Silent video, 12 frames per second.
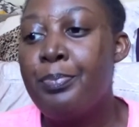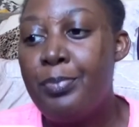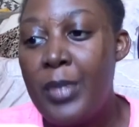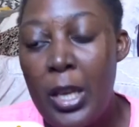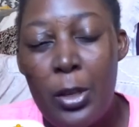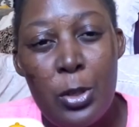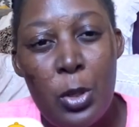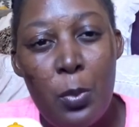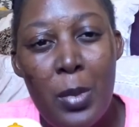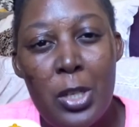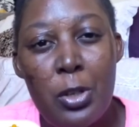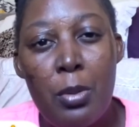Thank you so
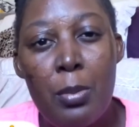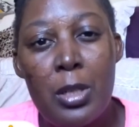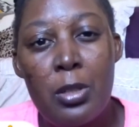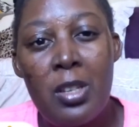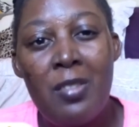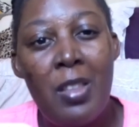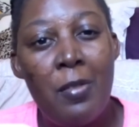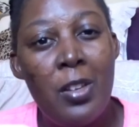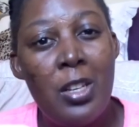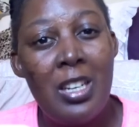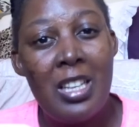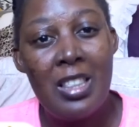much. Remember to give the
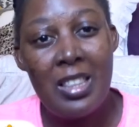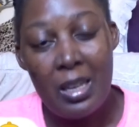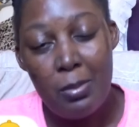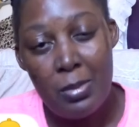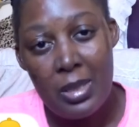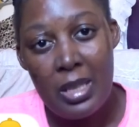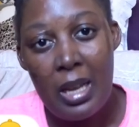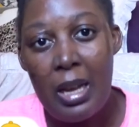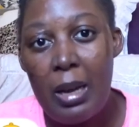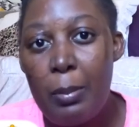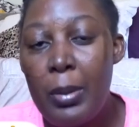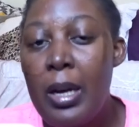video a thumbs
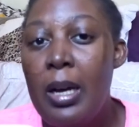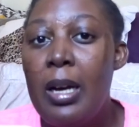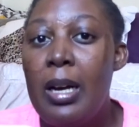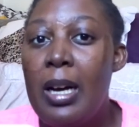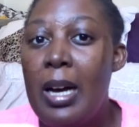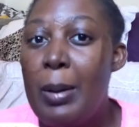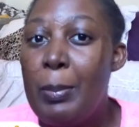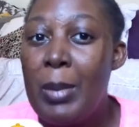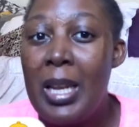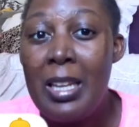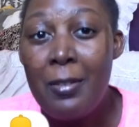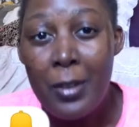up,
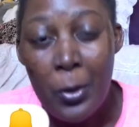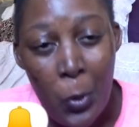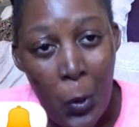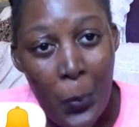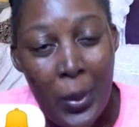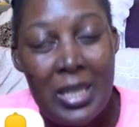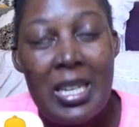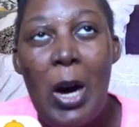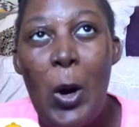leave a comment.